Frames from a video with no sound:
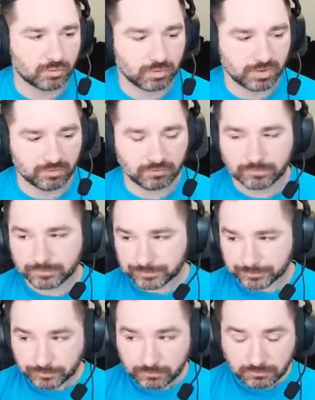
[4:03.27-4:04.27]
12,
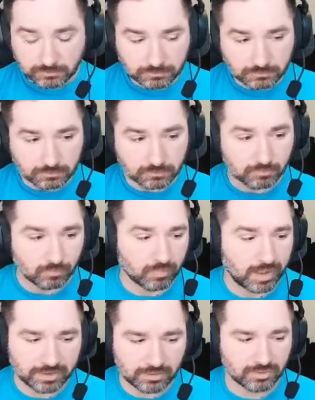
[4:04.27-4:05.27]

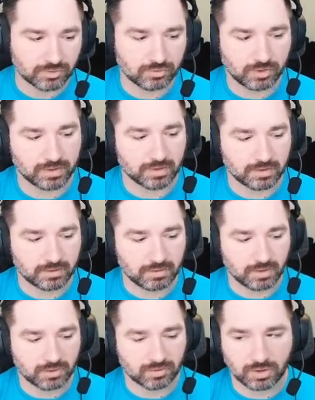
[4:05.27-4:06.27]
I could just create a
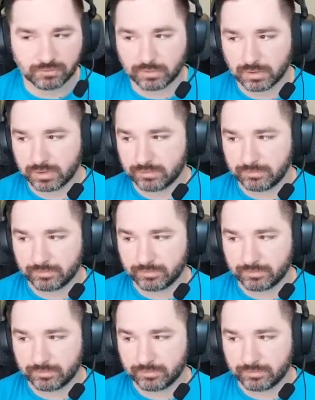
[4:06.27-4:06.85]
shell for it.